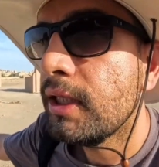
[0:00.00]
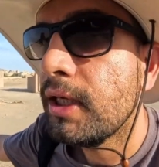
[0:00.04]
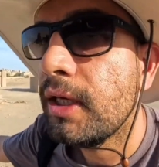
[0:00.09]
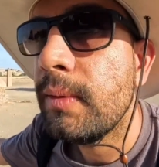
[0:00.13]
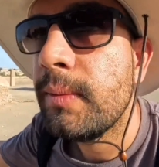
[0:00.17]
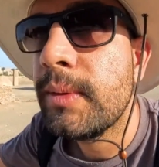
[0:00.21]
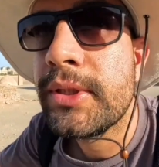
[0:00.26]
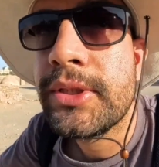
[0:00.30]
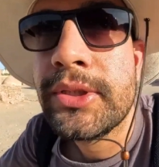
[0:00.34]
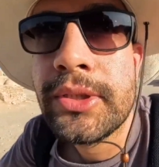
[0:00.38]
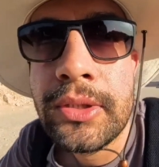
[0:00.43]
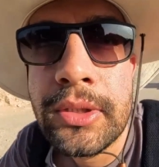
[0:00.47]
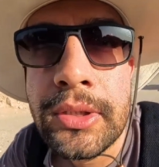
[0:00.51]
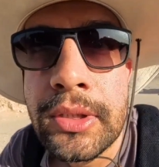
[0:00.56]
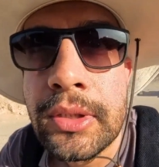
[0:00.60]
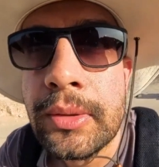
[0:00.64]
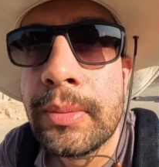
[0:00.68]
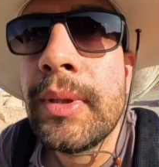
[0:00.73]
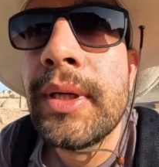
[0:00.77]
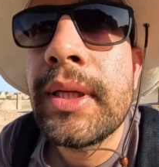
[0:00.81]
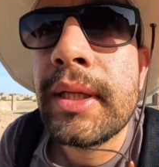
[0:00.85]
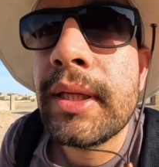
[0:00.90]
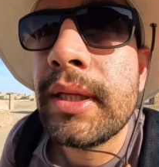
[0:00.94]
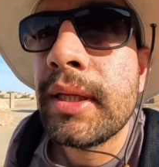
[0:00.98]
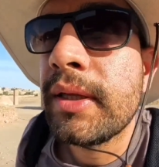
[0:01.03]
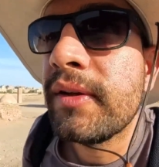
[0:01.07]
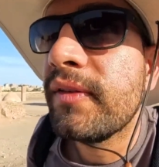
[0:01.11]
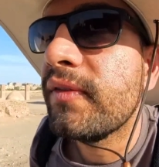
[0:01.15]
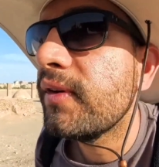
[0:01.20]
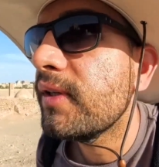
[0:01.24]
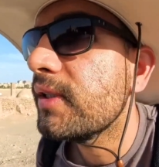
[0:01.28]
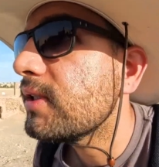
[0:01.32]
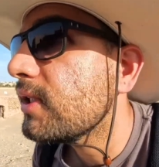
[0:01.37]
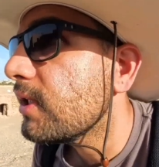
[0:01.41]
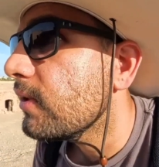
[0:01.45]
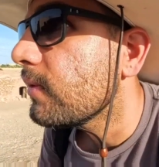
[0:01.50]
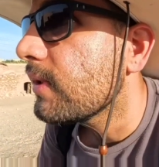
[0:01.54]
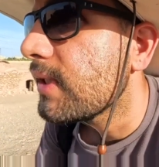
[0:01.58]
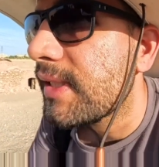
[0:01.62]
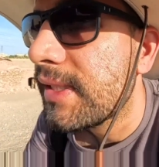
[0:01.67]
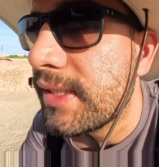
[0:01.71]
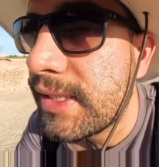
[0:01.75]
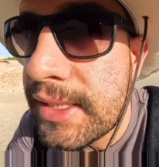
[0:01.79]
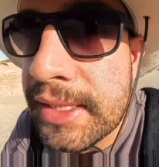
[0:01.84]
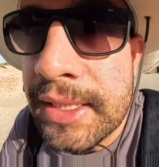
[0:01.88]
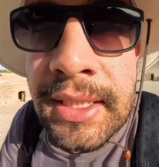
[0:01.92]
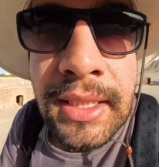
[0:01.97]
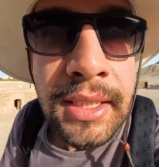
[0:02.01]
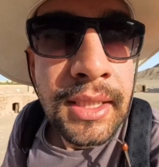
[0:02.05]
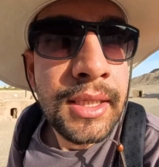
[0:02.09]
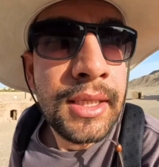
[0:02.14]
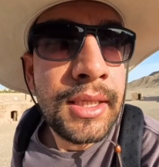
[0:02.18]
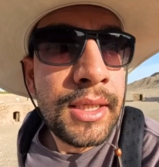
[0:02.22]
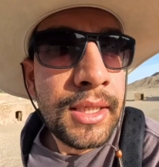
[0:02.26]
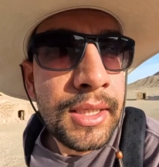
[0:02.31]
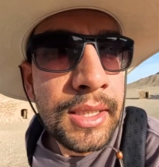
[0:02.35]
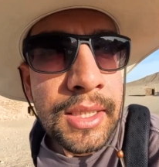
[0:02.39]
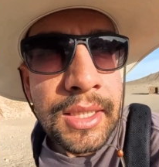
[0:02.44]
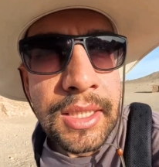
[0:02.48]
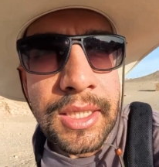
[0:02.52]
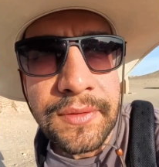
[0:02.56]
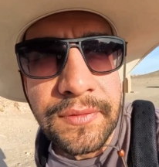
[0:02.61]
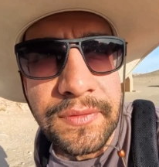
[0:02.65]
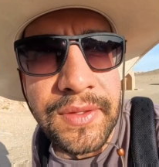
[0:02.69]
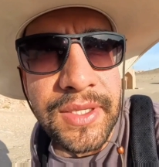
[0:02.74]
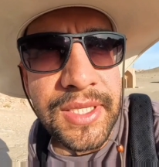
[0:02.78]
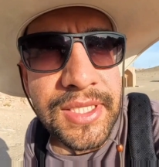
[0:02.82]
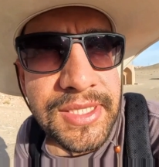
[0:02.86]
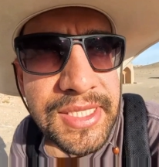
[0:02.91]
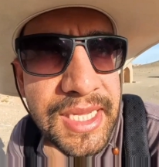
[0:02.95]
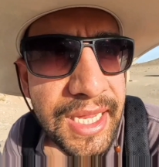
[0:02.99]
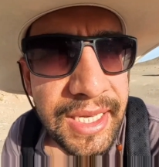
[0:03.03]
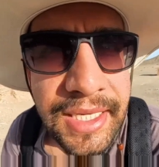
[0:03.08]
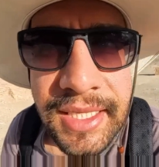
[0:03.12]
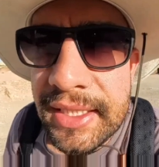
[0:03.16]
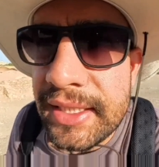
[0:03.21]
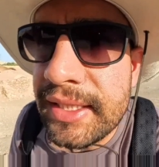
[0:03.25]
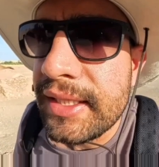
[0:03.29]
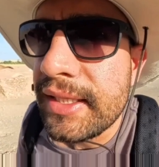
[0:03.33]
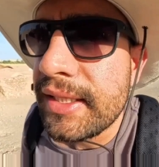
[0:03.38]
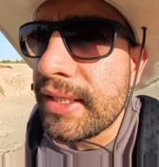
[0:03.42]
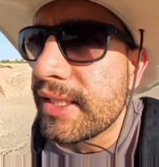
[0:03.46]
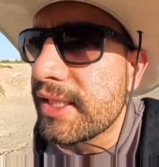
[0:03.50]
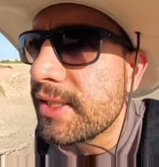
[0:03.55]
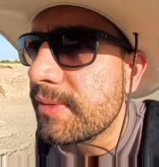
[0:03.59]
I will show you, but first I want to see if there is anything